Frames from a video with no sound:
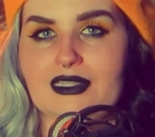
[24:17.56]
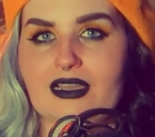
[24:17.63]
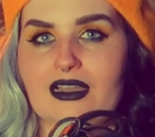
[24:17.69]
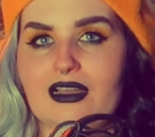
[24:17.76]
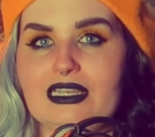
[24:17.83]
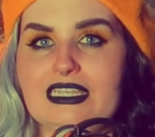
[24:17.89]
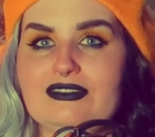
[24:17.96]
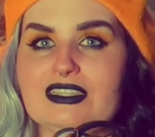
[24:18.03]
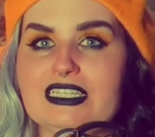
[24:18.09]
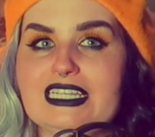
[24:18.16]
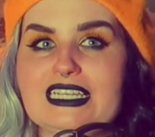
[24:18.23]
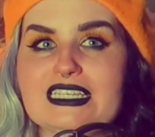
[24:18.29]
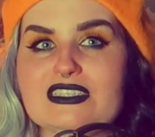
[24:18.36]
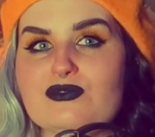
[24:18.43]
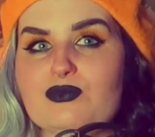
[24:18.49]
I'll leave the
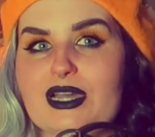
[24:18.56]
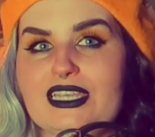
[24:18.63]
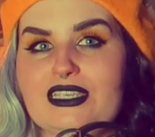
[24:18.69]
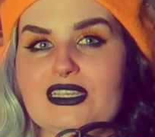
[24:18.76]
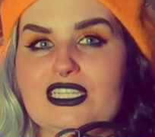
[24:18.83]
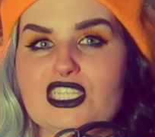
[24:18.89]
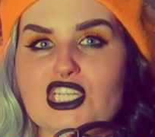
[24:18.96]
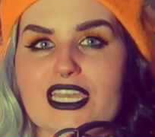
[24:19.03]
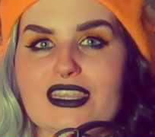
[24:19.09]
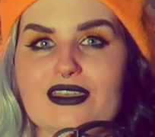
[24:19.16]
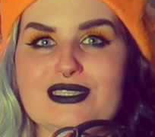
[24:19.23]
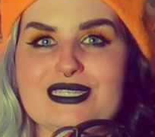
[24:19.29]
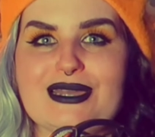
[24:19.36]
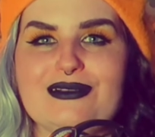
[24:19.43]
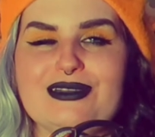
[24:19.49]
links of where you can check
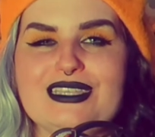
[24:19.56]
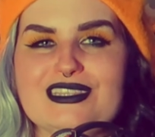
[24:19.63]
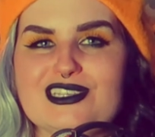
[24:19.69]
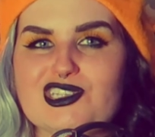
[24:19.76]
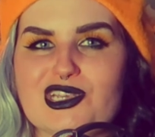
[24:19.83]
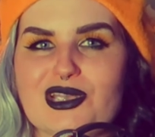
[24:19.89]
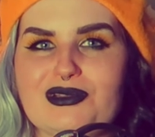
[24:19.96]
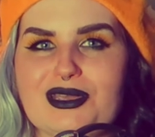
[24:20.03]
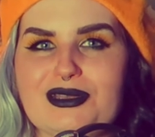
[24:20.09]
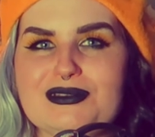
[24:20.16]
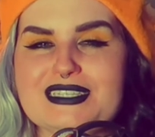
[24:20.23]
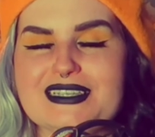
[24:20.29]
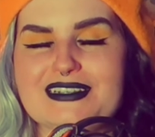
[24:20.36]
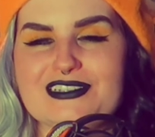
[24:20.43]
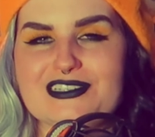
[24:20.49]
those out in the show
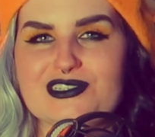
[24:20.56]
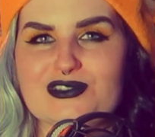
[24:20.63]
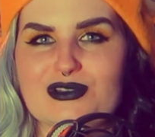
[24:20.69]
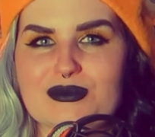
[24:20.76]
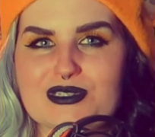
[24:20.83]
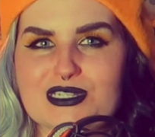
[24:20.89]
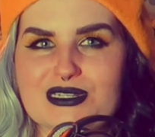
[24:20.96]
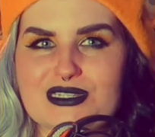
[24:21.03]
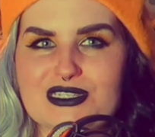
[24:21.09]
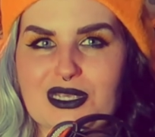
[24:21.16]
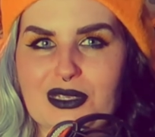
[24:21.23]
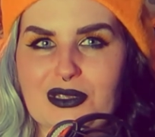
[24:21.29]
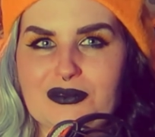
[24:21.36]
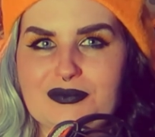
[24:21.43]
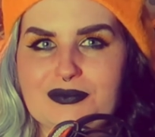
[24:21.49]
notes and description
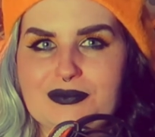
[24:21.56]
too.